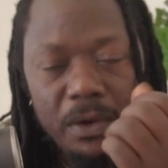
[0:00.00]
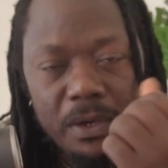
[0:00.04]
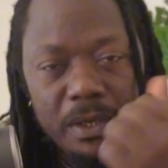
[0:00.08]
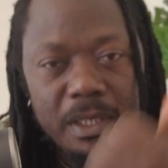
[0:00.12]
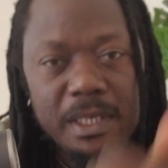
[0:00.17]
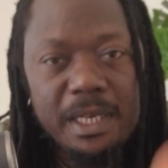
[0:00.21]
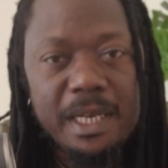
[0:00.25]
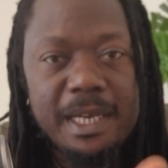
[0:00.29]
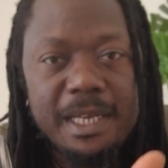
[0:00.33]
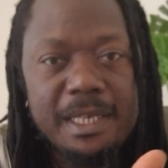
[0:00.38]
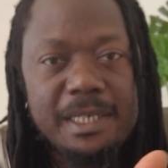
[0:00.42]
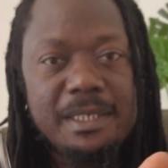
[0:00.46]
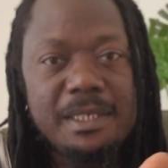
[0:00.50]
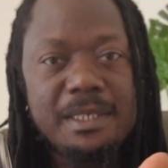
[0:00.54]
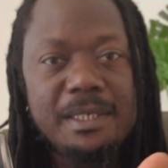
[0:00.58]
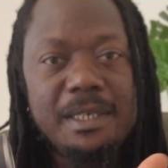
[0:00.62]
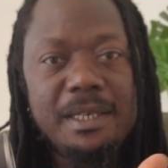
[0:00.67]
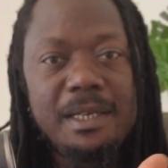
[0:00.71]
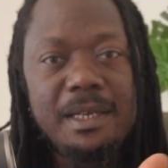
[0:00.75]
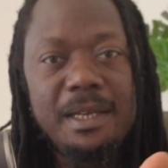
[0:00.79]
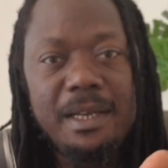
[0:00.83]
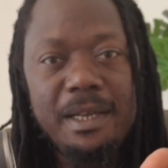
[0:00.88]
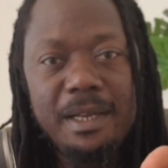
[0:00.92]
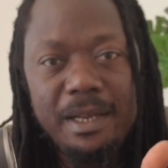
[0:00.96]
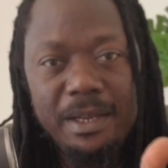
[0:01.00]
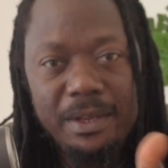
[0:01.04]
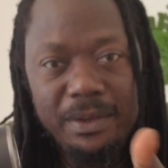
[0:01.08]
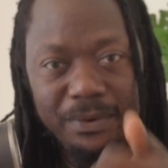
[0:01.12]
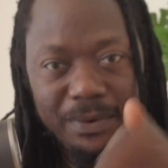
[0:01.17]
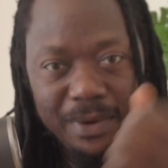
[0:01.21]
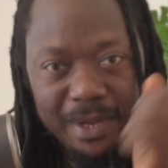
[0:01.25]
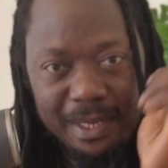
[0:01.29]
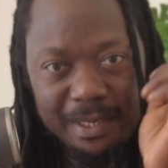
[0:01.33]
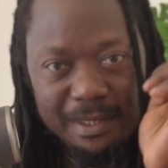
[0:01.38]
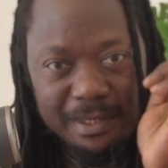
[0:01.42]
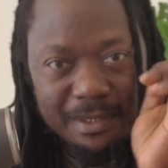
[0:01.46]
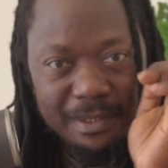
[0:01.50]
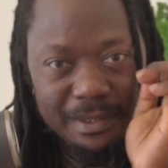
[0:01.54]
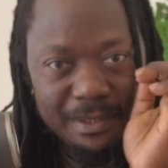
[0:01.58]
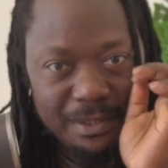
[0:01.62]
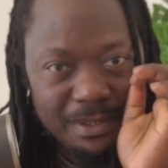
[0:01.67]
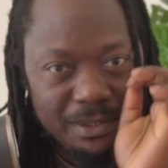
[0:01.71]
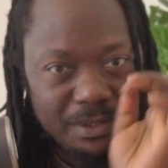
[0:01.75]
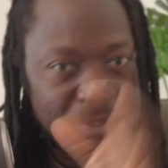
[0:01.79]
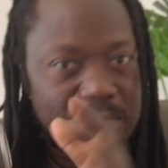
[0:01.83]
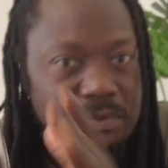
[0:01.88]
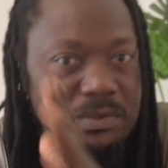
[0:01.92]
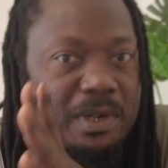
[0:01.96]
yes, you can
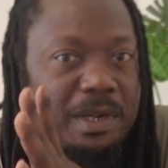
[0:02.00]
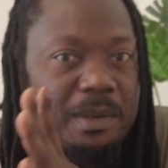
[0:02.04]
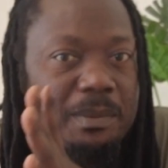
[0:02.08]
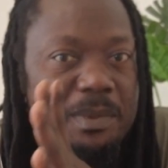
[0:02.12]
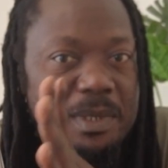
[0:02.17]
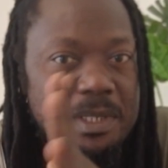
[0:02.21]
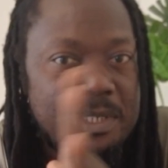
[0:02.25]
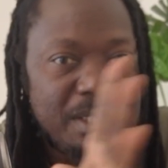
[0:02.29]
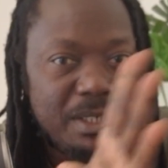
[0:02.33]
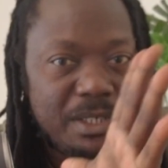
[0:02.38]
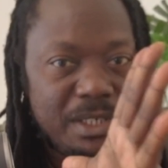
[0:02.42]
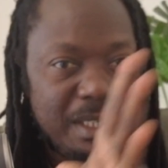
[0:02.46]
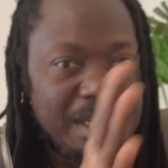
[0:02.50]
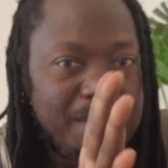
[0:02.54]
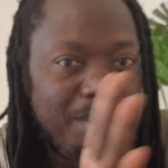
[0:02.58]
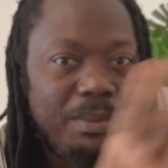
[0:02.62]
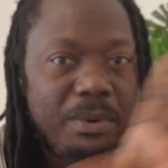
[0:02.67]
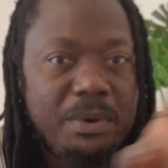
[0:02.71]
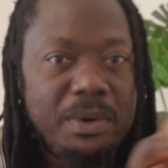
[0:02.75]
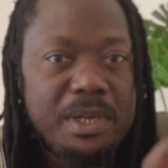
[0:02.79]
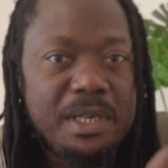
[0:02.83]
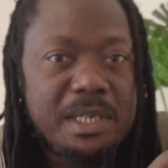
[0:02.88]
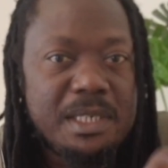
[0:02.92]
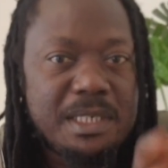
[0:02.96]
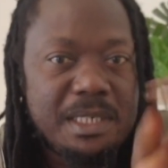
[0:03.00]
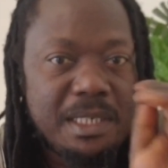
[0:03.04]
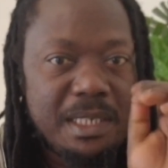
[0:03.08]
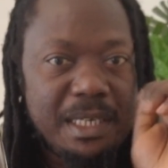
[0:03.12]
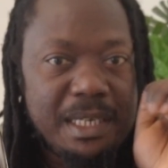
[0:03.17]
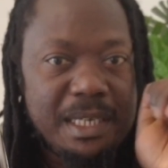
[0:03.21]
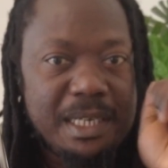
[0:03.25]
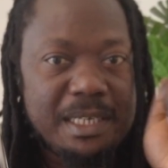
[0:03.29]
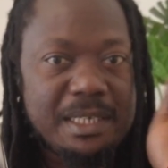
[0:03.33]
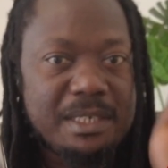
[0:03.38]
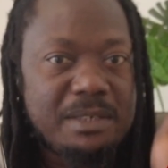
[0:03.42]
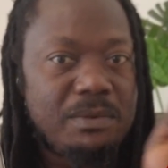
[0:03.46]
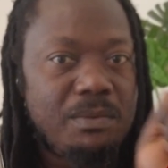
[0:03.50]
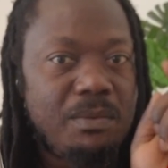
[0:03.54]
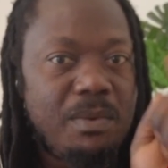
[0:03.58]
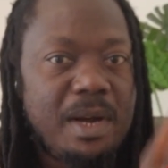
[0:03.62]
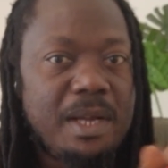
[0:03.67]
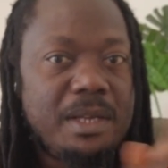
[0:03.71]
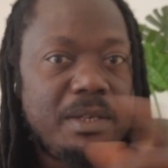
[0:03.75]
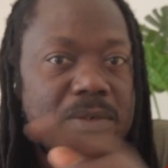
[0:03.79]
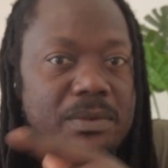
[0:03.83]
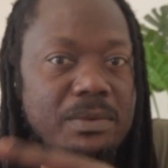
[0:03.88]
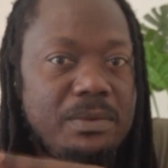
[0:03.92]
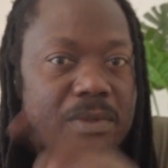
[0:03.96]
stream. It's simple, easy as
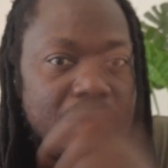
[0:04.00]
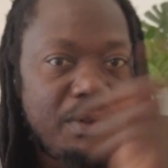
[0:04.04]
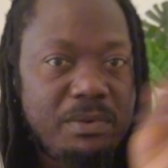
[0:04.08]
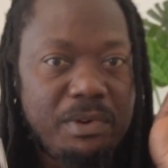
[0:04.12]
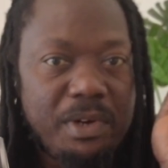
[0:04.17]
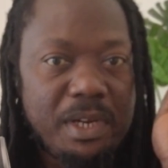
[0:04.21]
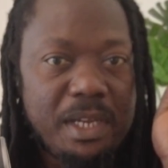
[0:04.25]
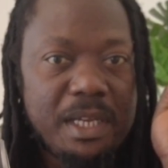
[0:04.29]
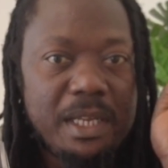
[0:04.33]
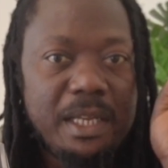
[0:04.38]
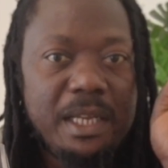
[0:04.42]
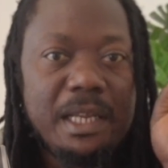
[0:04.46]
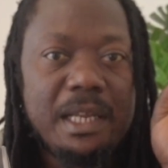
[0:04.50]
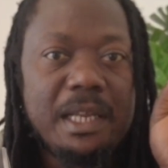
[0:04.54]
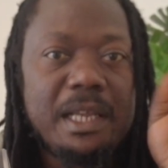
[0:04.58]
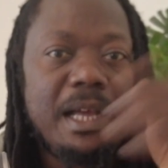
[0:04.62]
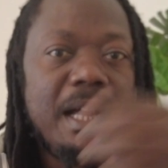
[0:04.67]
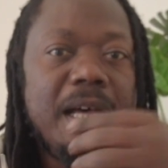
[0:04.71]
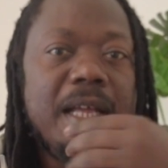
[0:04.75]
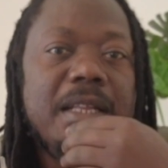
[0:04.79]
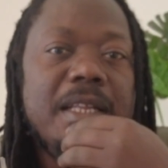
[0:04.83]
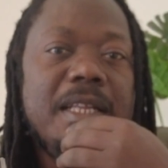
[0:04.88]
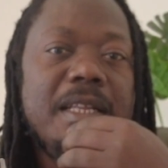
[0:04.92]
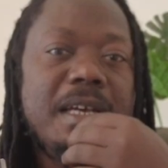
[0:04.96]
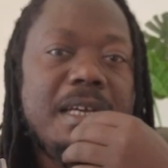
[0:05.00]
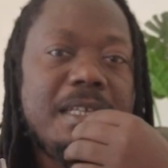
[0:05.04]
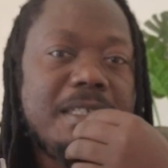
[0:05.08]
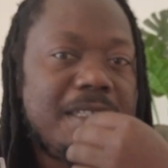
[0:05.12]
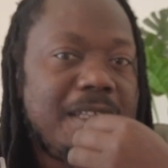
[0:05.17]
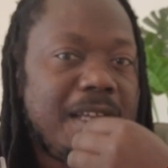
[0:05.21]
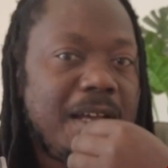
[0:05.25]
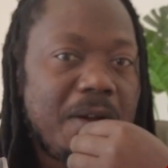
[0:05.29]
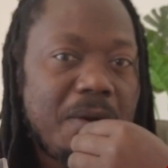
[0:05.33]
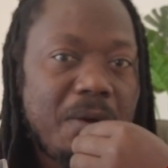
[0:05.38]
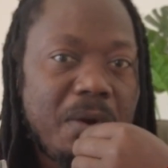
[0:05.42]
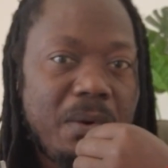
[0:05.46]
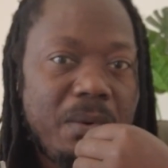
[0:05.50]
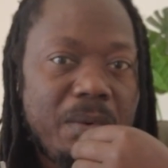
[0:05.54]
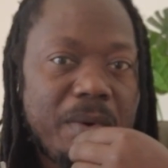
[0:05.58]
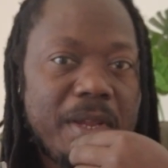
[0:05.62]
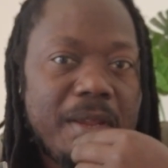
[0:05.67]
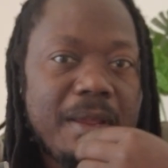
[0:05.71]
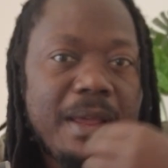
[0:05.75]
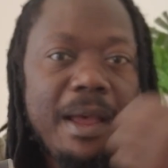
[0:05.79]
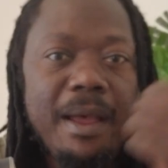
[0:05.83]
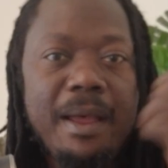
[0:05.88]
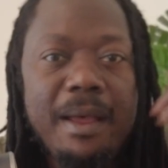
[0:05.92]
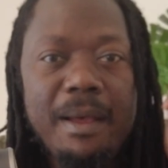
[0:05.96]
1, 2, 3 click and start
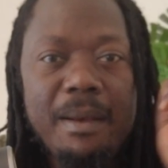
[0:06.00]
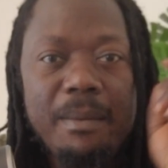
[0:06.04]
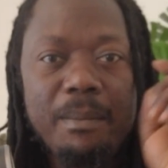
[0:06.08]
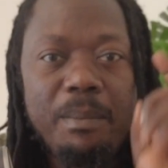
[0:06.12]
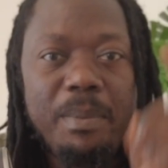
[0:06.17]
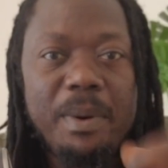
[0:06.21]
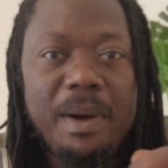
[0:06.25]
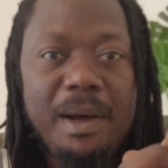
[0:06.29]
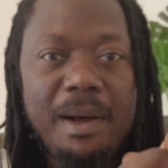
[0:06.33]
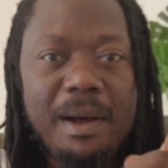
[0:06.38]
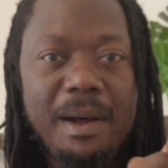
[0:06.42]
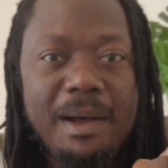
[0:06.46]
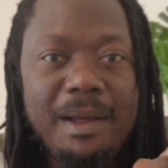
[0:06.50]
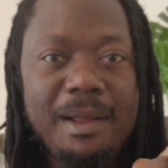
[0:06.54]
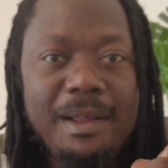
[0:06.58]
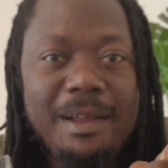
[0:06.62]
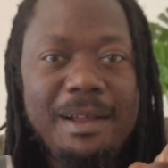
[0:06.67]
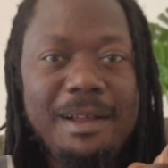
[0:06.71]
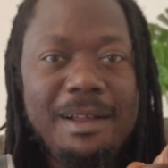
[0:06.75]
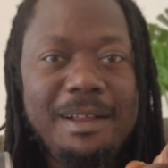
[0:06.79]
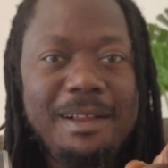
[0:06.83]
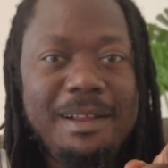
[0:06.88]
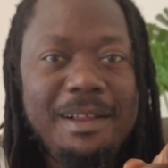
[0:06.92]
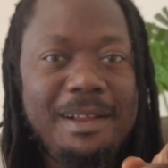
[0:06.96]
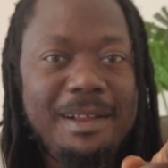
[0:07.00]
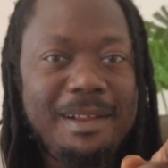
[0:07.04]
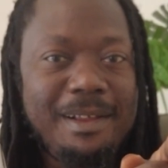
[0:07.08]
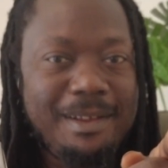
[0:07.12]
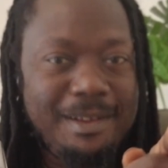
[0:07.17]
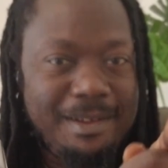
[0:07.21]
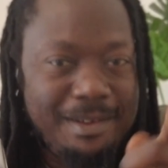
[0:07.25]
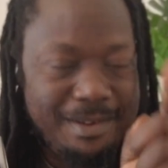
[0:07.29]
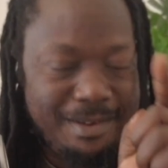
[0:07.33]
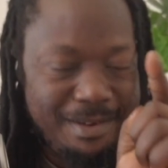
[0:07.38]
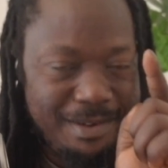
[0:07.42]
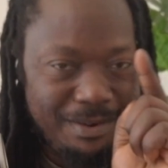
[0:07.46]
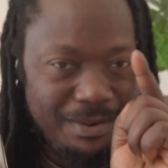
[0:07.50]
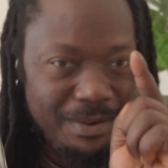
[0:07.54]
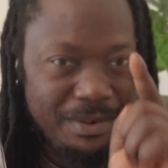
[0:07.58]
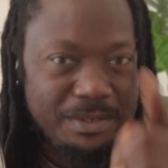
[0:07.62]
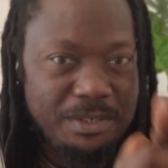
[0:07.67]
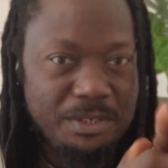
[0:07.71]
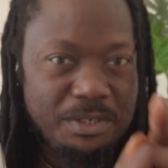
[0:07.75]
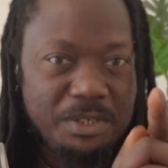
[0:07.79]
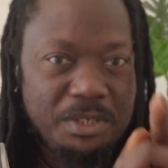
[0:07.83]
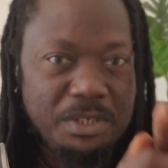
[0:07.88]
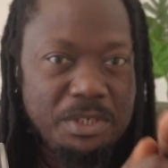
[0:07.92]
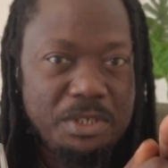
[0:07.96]
going. But on
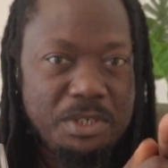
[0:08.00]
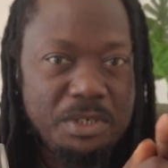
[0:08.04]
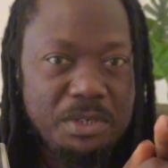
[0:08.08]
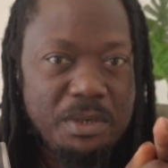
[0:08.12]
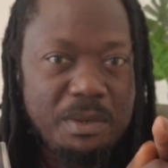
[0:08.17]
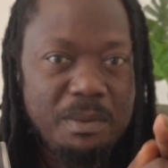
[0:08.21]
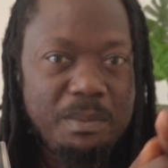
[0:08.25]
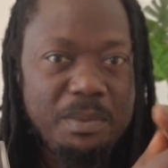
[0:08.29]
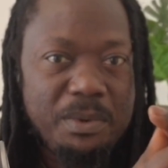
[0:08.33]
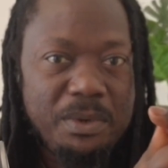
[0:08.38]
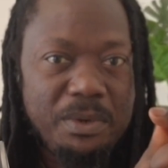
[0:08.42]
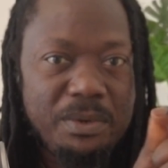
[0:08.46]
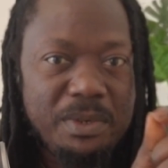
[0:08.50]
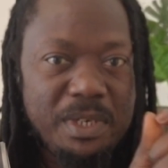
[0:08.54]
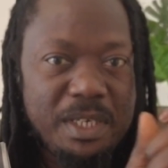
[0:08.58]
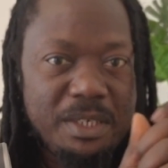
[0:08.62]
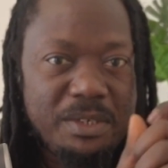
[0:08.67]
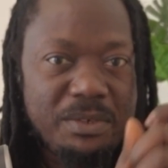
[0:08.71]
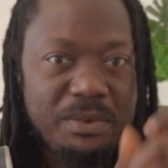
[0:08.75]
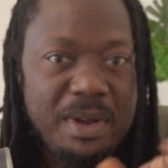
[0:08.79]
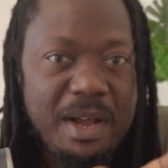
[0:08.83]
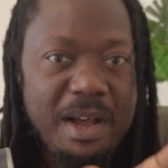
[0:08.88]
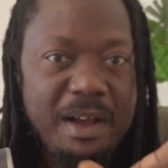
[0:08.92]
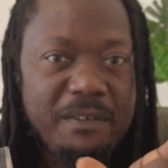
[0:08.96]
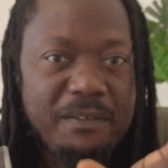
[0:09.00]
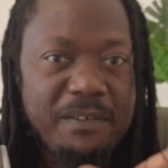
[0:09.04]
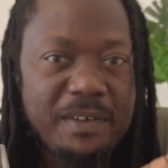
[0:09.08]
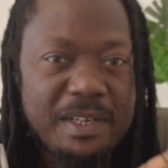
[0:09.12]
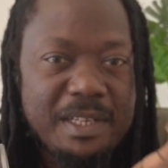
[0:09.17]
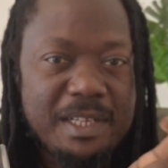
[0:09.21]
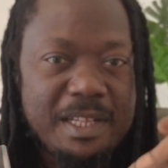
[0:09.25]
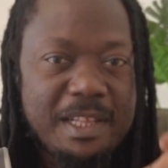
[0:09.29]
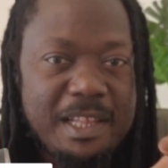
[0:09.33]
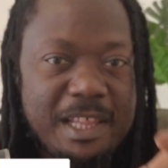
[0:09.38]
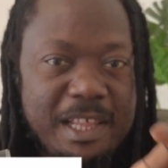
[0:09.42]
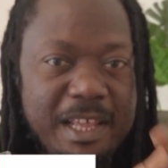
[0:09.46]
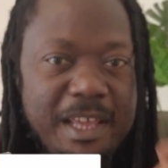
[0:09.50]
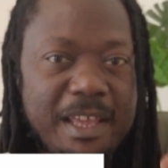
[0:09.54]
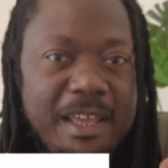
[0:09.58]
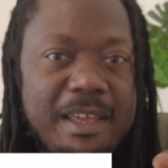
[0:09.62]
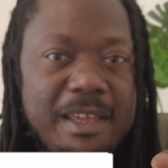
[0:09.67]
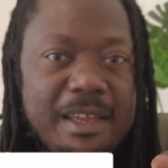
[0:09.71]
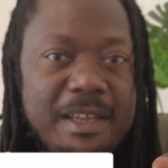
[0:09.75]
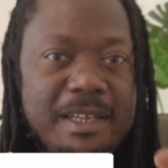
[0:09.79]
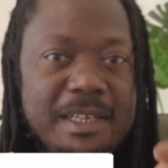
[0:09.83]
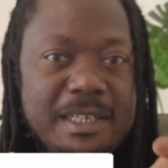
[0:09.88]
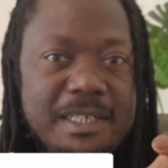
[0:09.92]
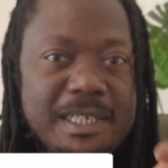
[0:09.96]
YouTube, you need to have, I
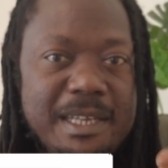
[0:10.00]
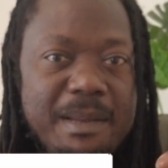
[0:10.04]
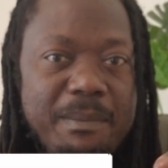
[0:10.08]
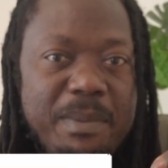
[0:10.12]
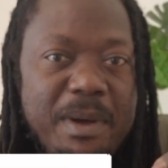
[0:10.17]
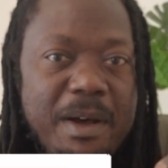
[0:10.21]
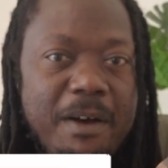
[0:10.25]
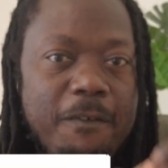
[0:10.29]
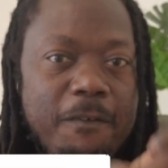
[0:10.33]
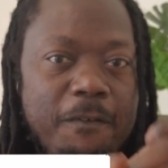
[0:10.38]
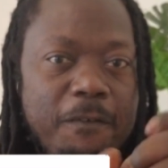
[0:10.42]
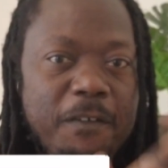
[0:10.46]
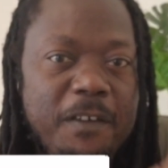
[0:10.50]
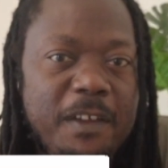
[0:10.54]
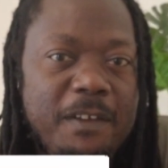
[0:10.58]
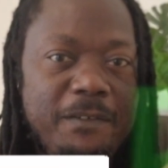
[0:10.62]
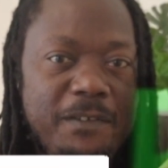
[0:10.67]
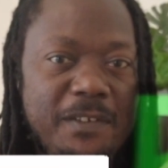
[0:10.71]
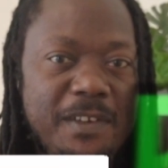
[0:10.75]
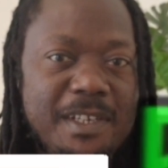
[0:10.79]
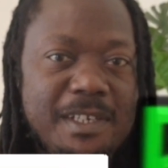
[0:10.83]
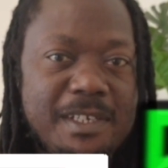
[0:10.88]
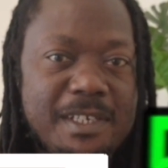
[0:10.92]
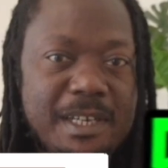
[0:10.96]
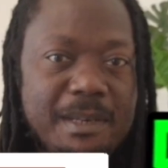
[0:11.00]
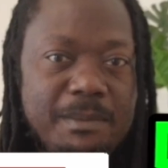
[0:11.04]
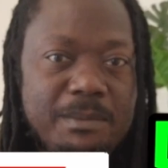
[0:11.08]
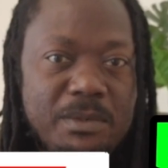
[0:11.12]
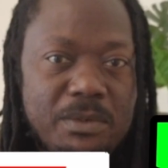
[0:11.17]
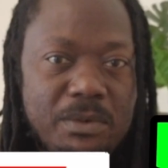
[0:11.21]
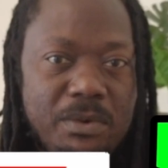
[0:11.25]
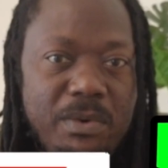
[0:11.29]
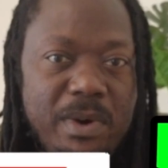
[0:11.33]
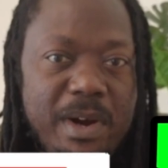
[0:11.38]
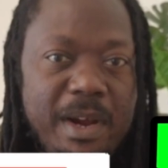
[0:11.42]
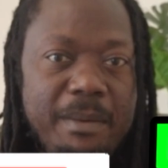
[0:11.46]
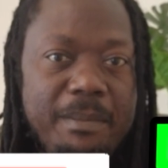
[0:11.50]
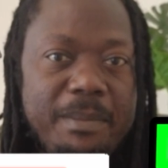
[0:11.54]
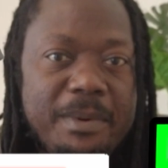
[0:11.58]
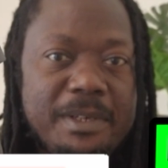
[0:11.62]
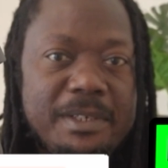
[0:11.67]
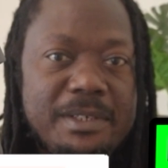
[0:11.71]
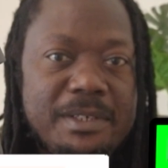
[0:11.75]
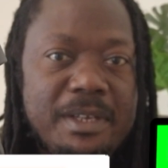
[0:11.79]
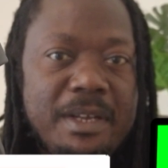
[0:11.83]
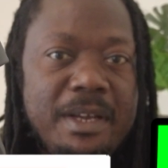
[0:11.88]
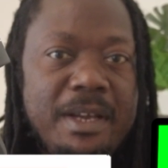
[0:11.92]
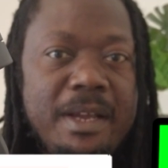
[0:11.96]
think it's about 50
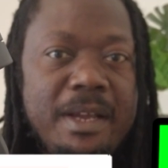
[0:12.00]
subscribers